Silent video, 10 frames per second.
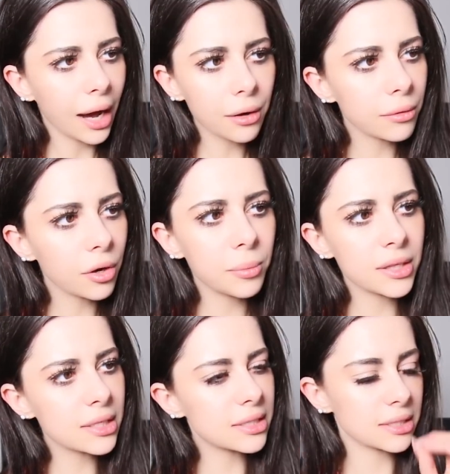I don't know, but
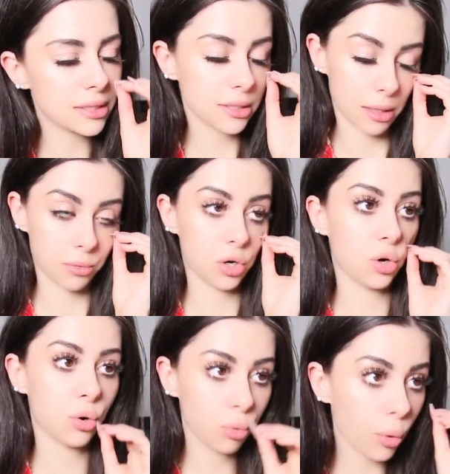this is some
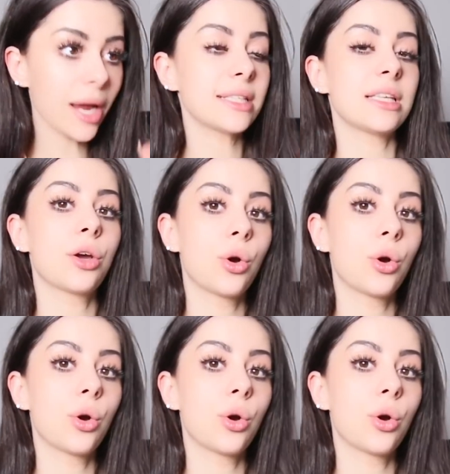crazy